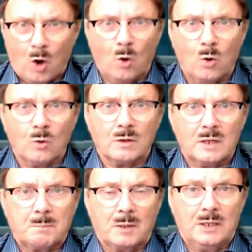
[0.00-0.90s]
all
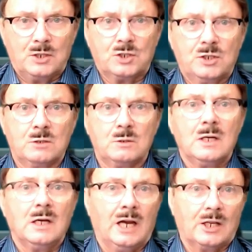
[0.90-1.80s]
applies to you.
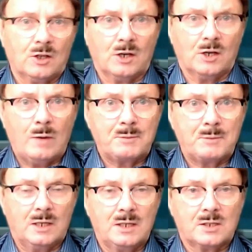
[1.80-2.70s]
And on our
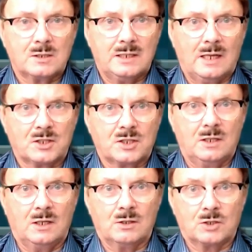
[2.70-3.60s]
website,
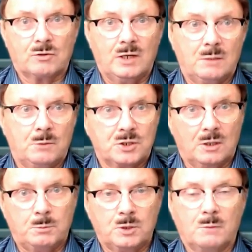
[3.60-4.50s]
CLCI Australia, which
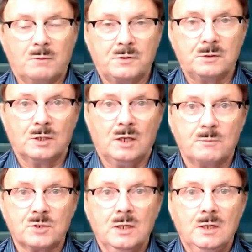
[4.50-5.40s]
I'll put up a few
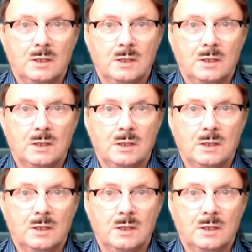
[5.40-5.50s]
times,